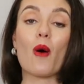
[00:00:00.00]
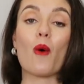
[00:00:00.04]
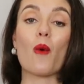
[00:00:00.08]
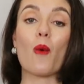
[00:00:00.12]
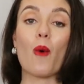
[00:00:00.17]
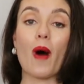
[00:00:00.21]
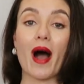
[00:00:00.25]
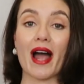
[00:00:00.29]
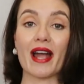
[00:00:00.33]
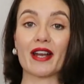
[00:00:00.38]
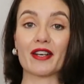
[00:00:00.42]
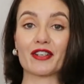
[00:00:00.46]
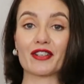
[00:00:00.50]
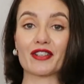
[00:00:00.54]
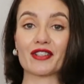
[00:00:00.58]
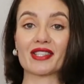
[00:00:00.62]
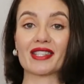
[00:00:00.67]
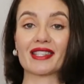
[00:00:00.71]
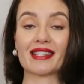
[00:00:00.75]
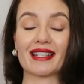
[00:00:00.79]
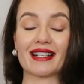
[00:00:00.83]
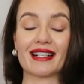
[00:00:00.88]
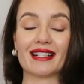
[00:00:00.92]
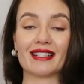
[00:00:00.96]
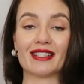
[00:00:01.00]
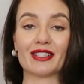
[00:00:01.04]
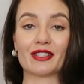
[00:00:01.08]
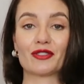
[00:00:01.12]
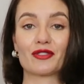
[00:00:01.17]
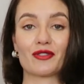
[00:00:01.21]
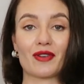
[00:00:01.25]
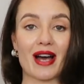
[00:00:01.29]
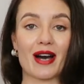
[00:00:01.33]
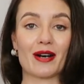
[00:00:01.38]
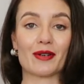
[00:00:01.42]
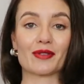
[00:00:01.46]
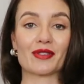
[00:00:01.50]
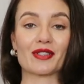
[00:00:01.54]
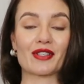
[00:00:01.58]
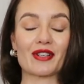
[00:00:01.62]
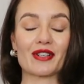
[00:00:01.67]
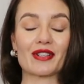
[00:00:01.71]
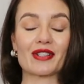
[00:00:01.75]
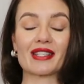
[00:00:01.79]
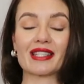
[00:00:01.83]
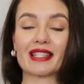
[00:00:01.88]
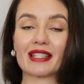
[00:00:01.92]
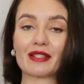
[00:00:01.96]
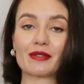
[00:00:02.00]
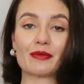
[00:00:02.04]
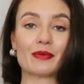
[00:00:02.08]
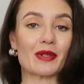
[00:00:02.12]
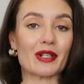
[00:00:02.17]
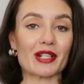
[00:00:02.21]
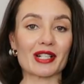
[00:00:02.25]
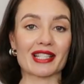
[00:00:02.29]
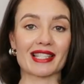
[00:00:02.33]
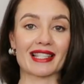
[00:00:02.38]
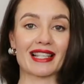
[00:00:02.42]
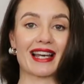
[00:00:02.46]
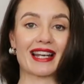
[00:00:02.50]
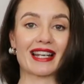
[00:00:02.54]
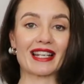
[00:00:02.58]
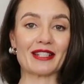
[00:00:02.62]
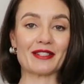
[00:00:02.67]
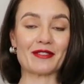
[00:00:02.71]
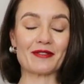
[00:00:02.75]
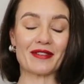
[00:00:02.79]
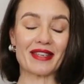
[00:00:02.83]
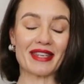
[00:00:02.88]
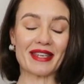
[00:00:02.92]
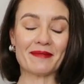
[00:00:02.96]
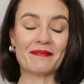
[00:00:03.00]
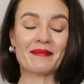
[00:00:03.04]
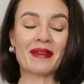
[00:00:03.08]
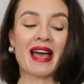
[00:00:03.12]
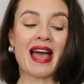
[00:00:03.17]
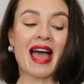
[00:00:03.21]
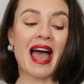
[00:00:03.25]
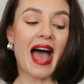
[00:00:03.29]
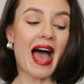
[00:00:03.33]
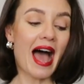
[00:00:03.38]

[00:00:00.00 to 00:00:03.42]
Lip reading: wider style trousers. It works like a dream.